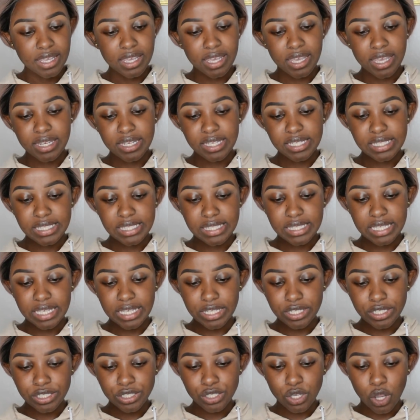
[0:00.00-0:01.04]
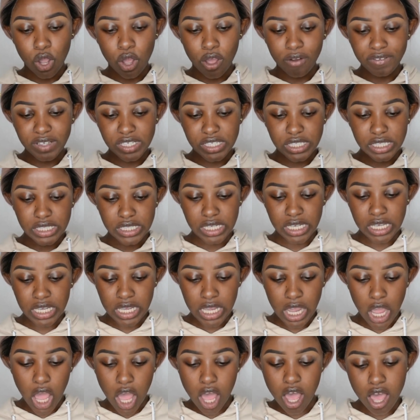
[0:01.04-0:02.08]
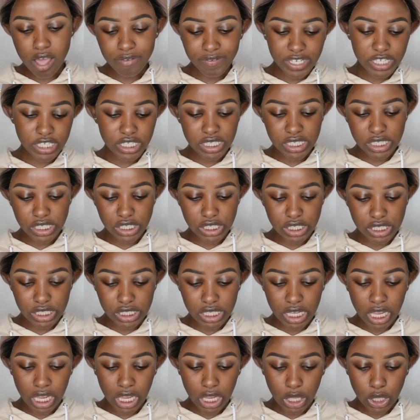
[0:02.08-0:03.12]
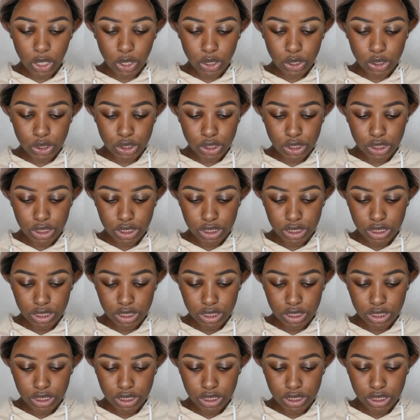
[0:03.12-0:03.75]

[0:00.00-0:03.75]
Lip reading: and it's sealed, obviously it's sealed.